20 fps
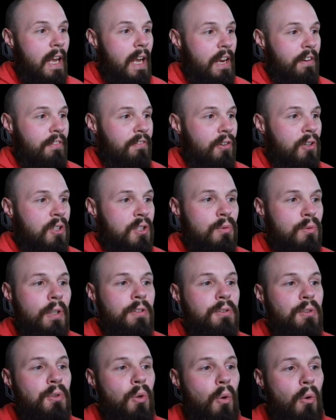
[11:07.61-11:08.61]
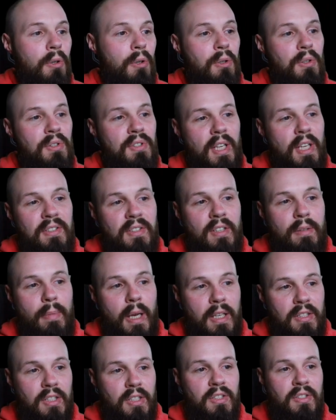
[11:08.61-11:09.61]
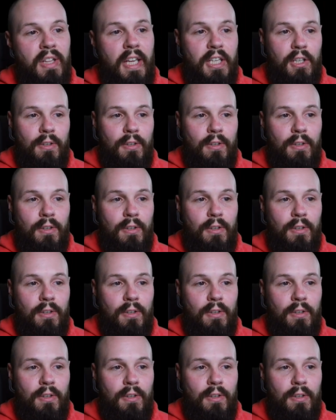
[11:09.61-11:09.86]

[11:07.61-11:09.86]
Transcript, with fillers: A first run tutorial sends the message that